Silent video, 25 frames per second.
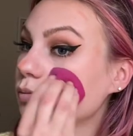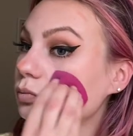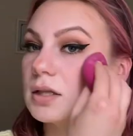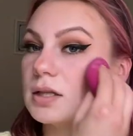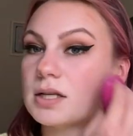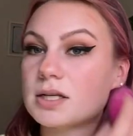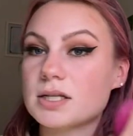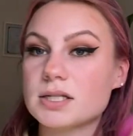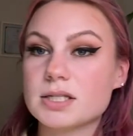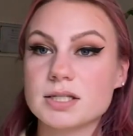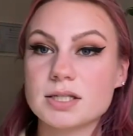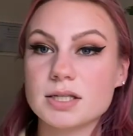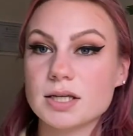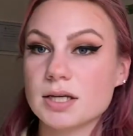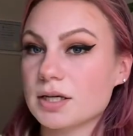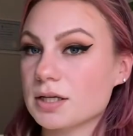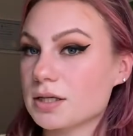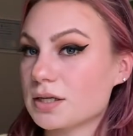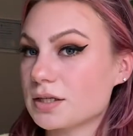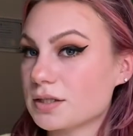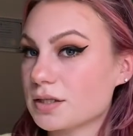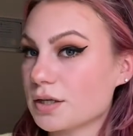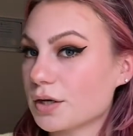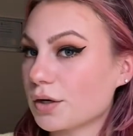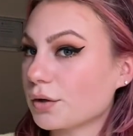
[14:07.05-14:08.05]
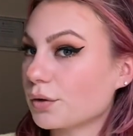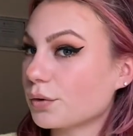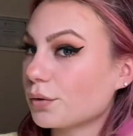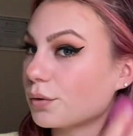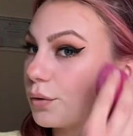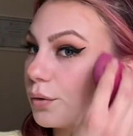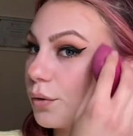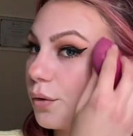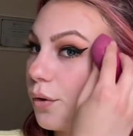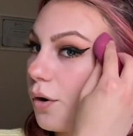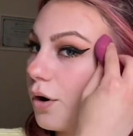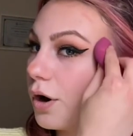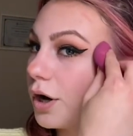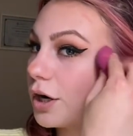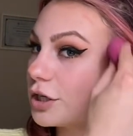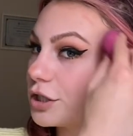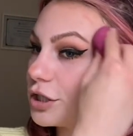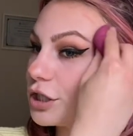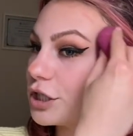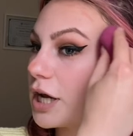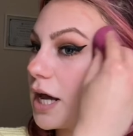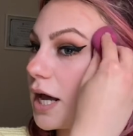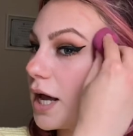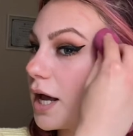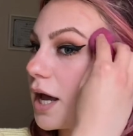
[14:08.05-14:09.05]
This is
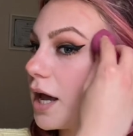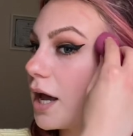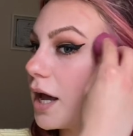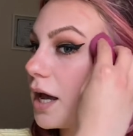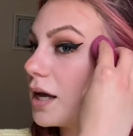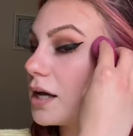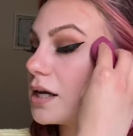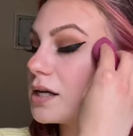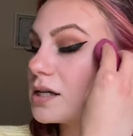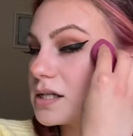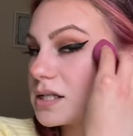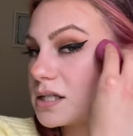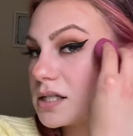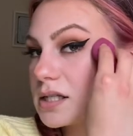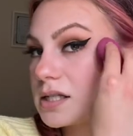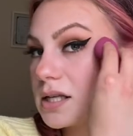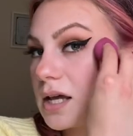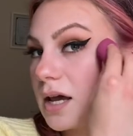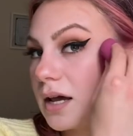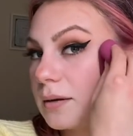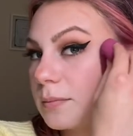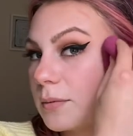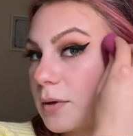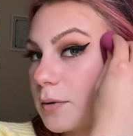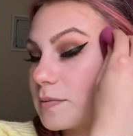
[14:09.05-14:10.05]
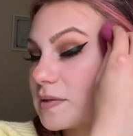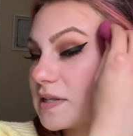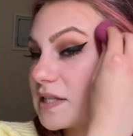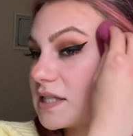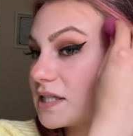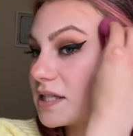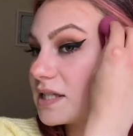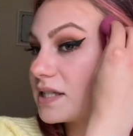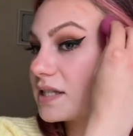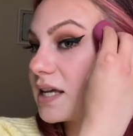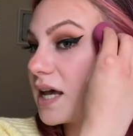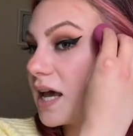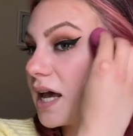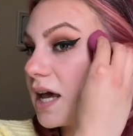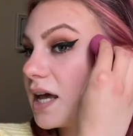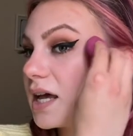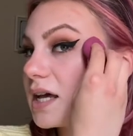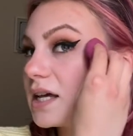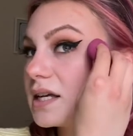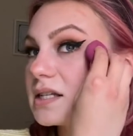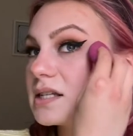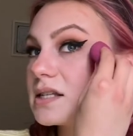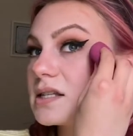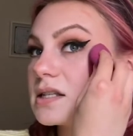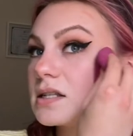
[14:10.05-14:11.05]
gorgeous. I'm
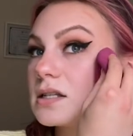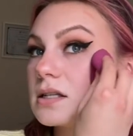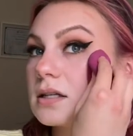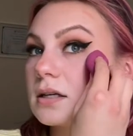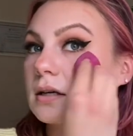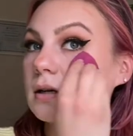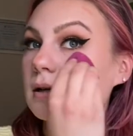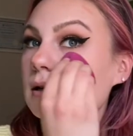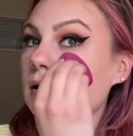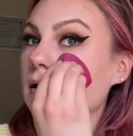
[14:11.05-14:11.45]
obsessed.